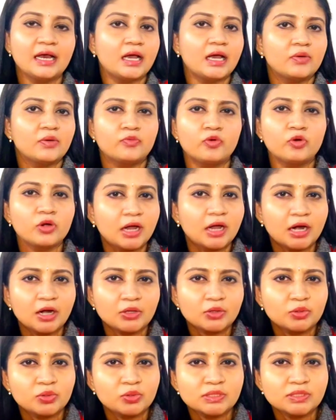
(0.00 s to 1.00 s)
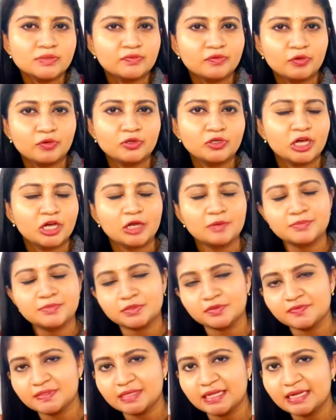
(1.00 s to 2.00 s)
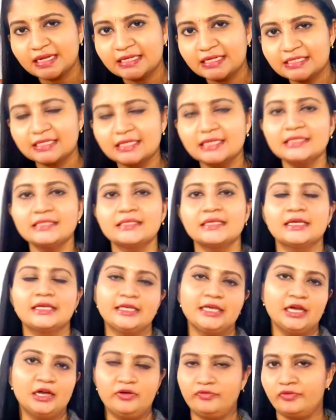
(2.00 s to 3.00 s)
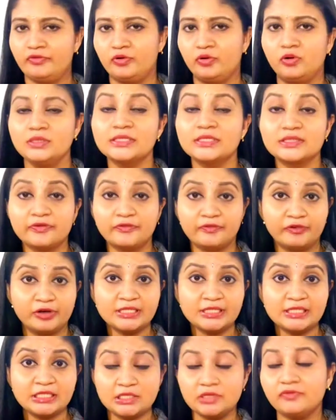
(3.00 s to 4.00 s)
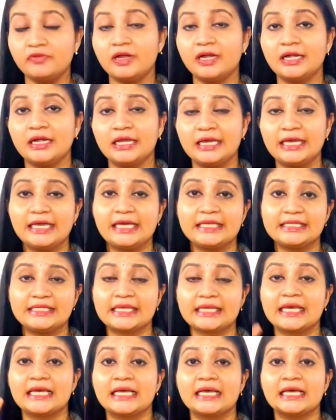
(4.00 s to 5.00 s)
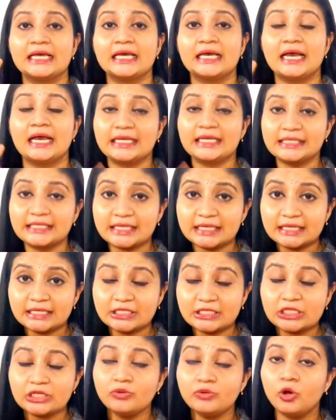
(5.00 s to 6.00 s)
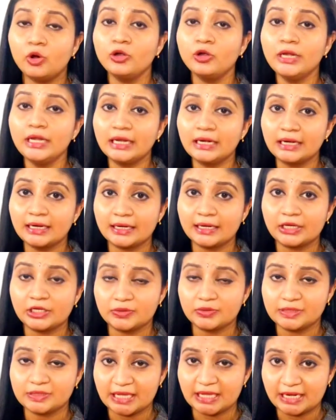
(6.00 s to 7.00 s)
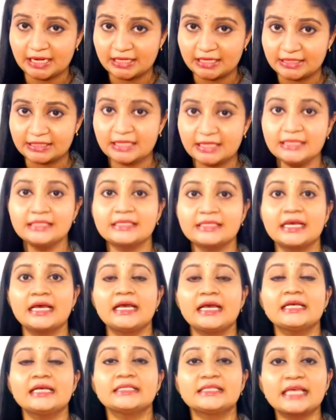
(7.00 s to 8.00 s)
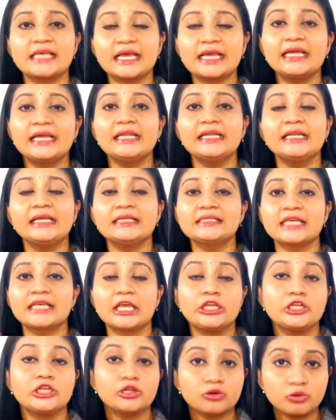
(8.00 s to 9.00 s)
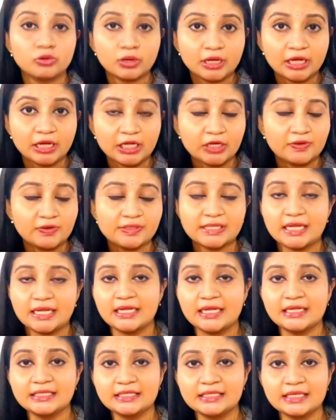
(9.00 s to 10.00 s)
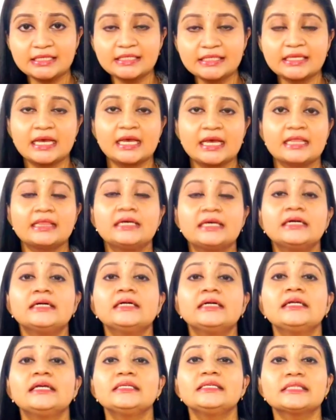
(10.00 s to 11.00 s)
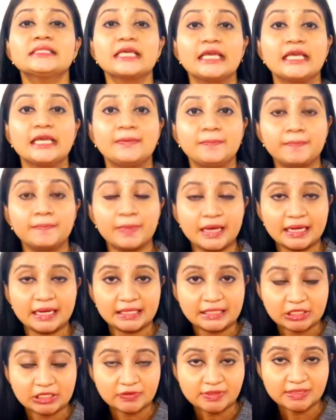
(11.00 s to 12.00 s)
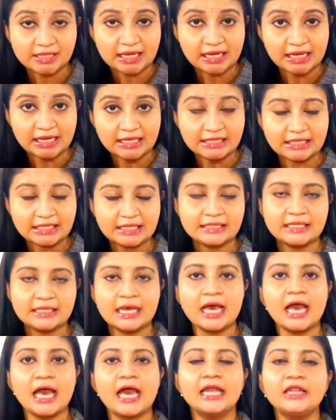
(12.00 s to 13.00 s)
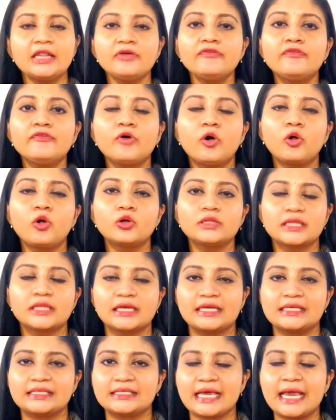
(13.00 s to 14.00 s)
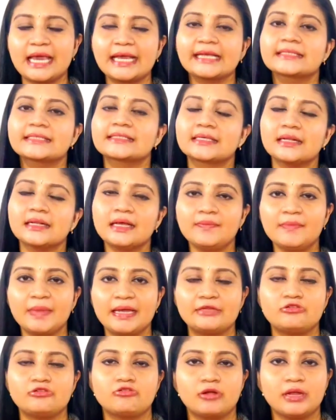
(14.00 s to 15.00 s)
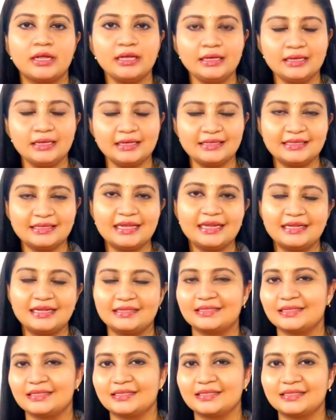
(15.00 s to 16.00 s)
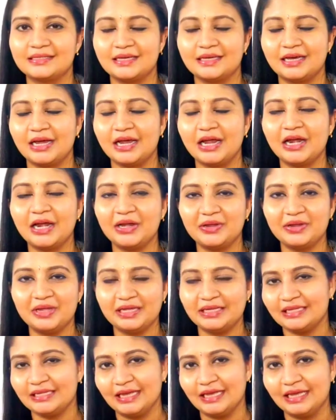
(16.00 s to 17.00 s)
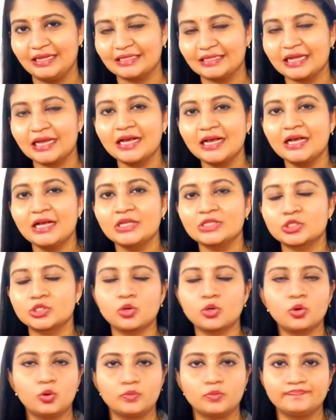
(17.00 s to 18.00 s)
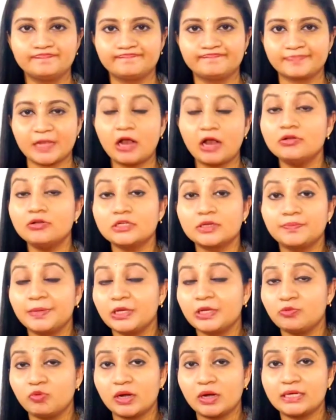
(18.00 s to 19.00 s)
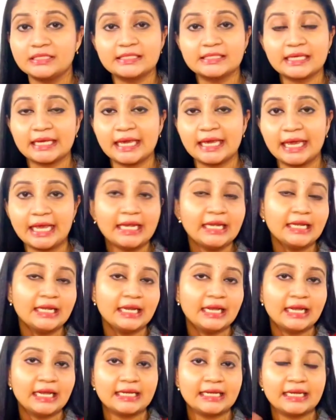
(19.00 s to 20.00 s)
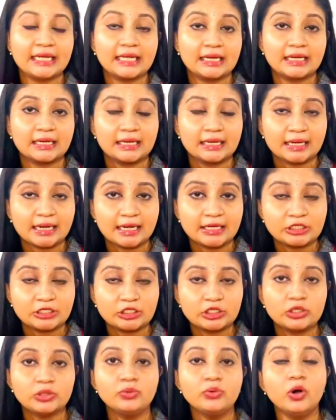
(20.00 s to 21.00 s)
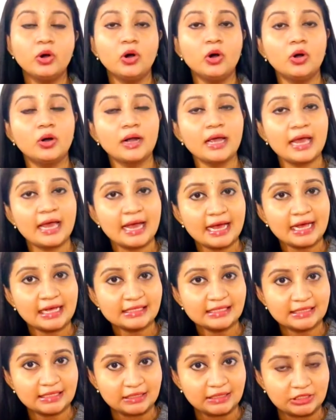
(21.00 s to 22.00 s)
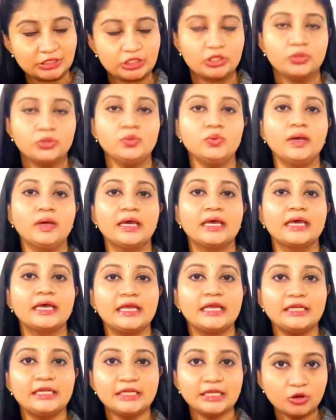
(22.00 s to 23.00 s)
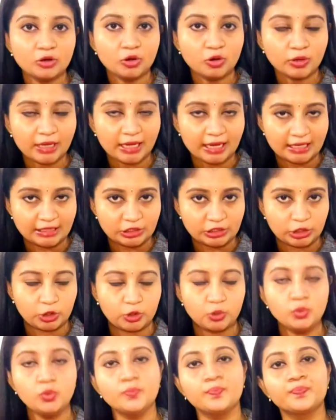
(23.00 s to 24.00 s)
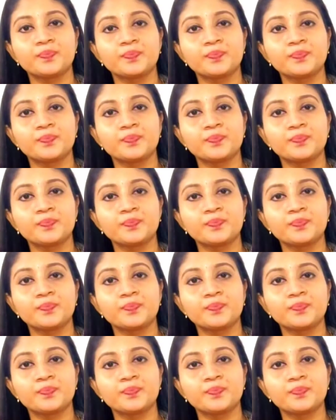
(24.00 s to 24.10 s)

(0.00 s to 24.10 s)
And what are those 4 types of sentences? Yeah, of course, the first one is assertive or declarative sentences. Second is interrogative sentences. Third is imperative sentences, and the fourth is exclamatory sentences. Are you getting it? So, I'll repeat once again: declarative or assertive, interrogative,